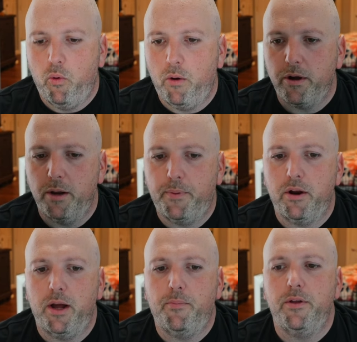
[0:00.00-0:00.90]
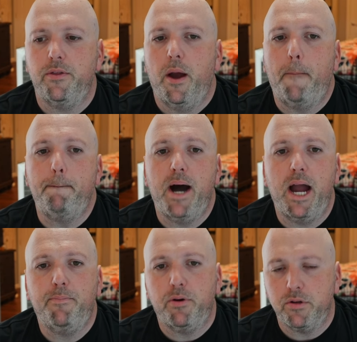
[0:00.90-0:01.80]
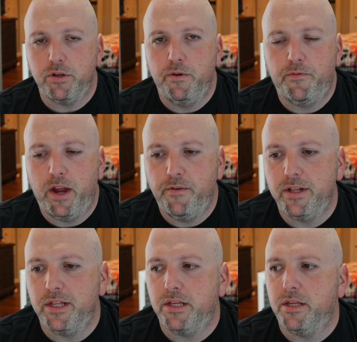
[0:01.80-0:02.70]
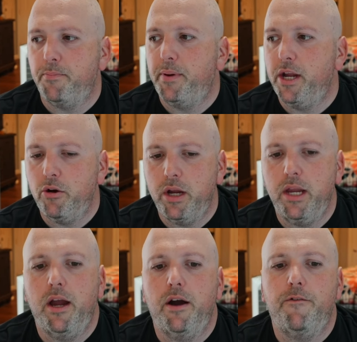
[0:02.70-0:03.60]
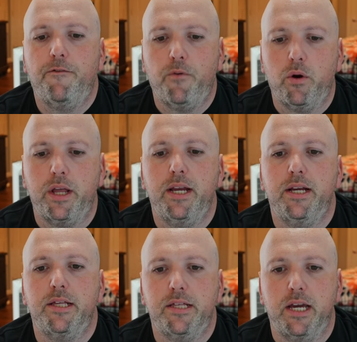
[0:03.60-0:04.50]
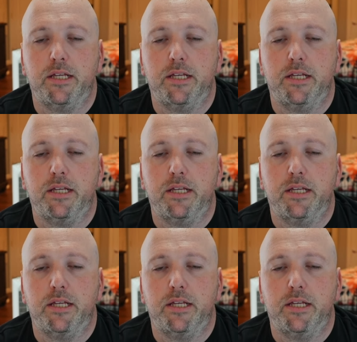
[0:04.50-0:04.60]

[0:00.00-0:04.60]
going to pair it up with, my personal favorite, the Superi 46.